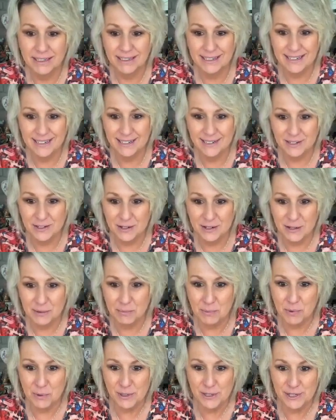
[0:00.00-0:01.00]
a good teacher
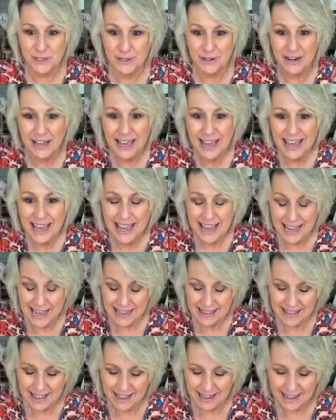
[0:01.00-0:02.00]
and a poor student.
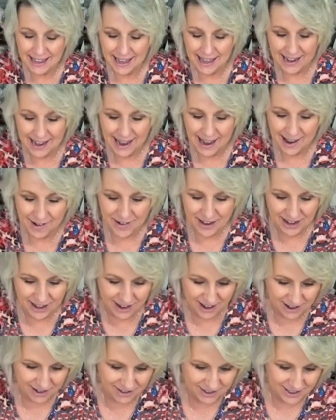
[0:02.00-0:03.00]
Isn't that kind of how
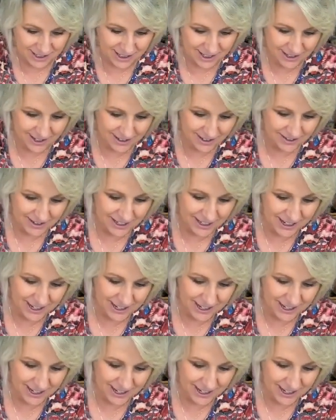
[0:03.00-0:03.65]
it goes, though?